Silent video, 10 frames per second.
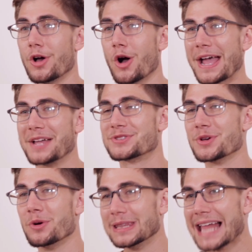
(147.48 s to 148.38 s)
Okay,
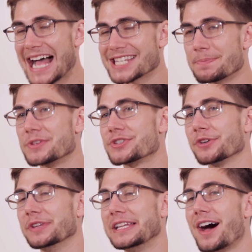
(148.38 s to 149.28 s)
so last but
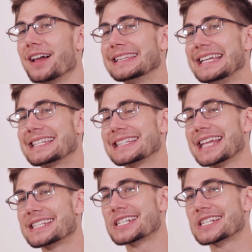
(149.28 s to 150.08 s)
certainly not least, let's